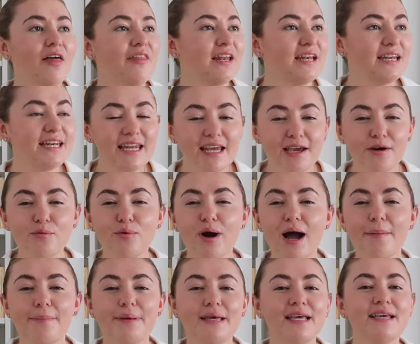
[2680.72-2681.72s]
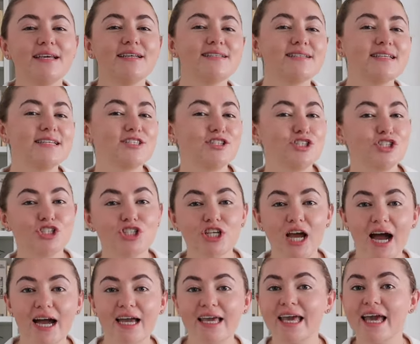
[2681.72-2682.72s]
The knitwear pieces,
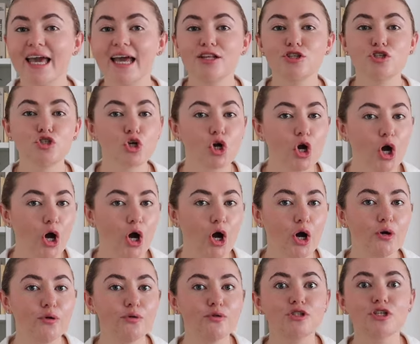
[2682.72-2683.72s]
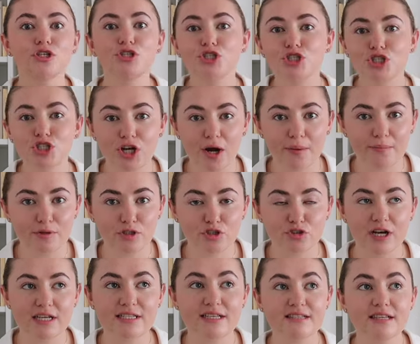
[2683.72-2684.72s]
jackets, coats, jumper
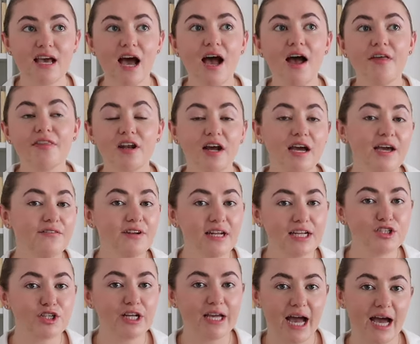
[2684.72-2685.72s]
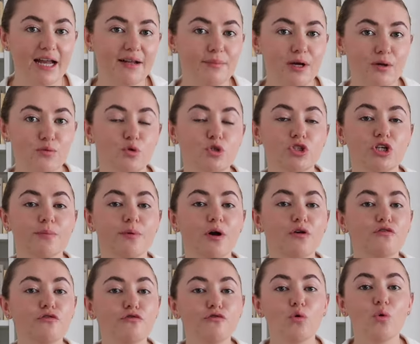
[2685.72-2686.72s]
dresses that I have literally had in my wardrobe
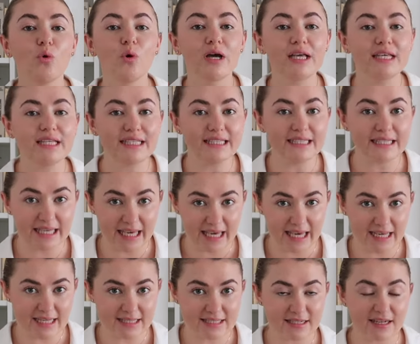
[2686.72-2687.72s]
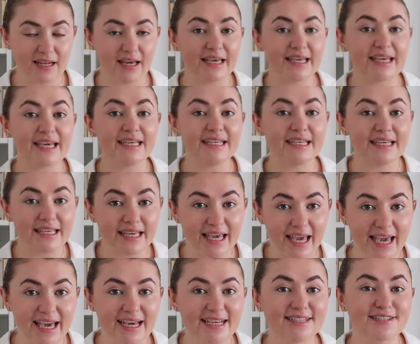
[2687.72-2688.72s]
for years, like
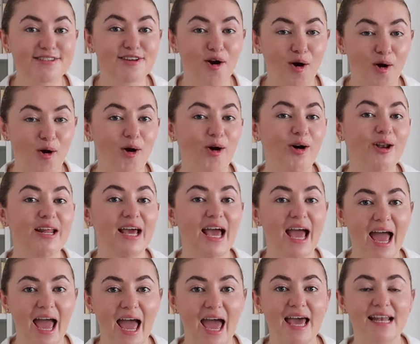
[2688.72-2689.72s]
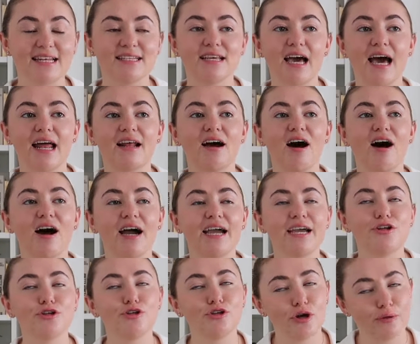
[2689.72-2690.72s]
years on end. And
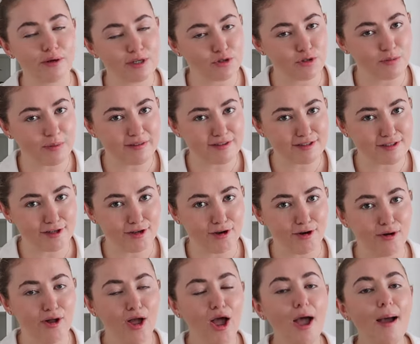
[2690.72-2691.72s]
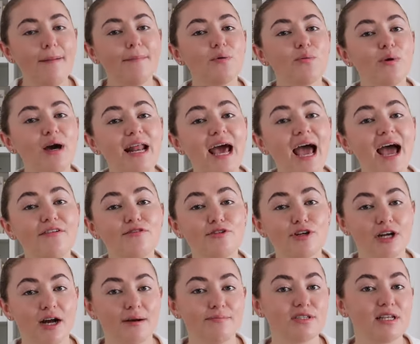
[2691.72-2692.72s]
I know I talk about this a lot, but whenever
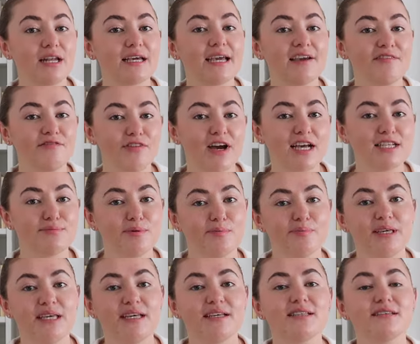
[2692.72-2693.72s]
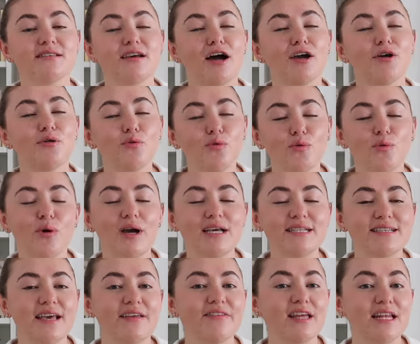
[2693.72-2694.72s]
it comes to like investment pieces, I
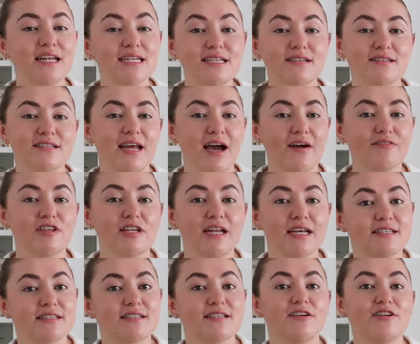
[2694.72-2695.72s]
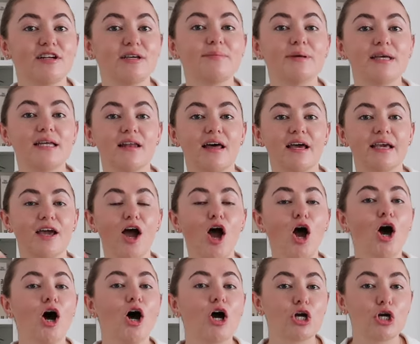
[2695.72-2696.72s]
always say that it doesn't have to necessarily be like
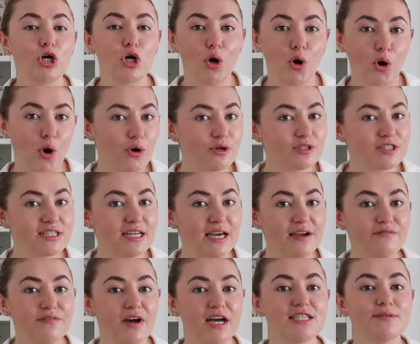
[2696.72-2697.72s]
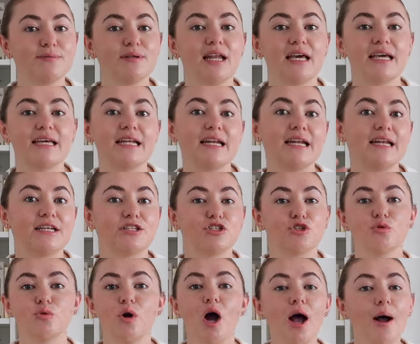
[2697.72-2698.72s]
a cost investment, like an
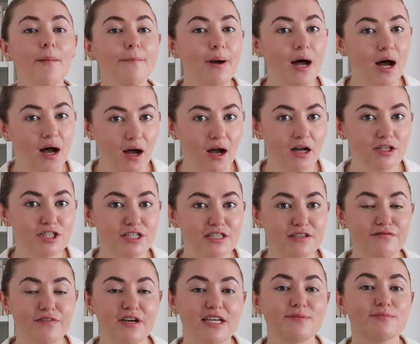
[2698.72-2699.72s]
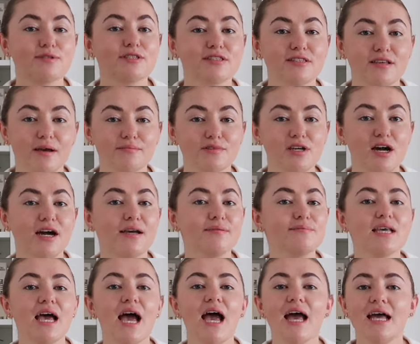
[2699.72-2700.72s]
initial purchase investment.
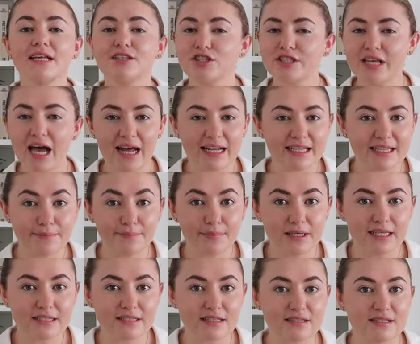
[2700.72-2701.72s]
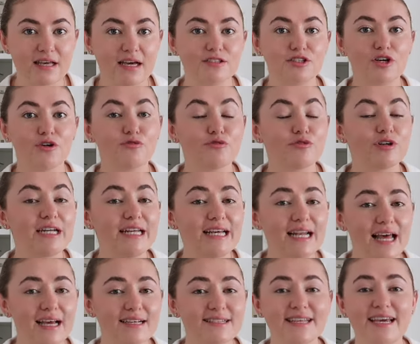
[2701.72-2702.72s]
Sometimes it's just adding in pieces that are really
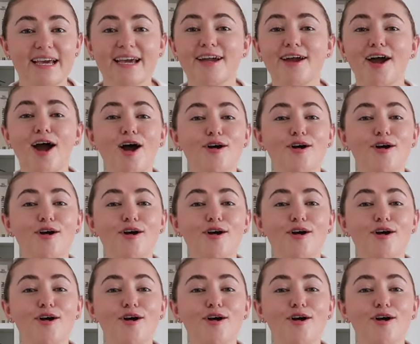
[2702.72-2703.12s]
classic,